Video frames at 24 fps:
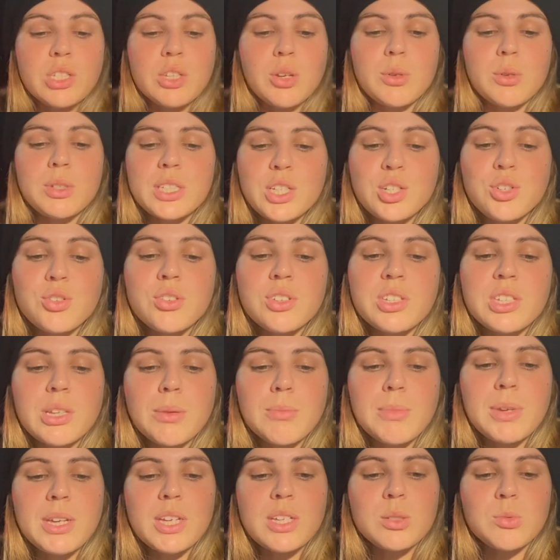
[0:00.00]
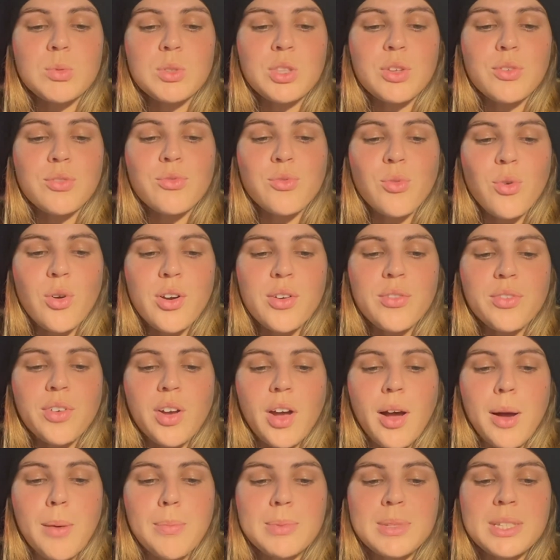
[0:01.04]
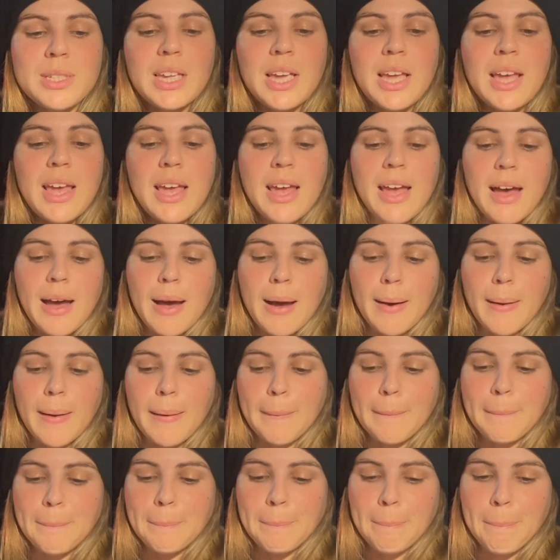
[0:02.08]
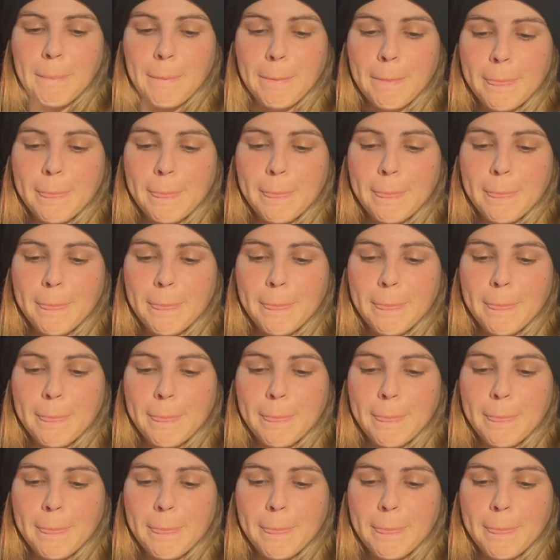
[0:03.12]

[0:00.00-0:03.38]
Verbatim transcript: So it's interesting because with the Four of Cups um,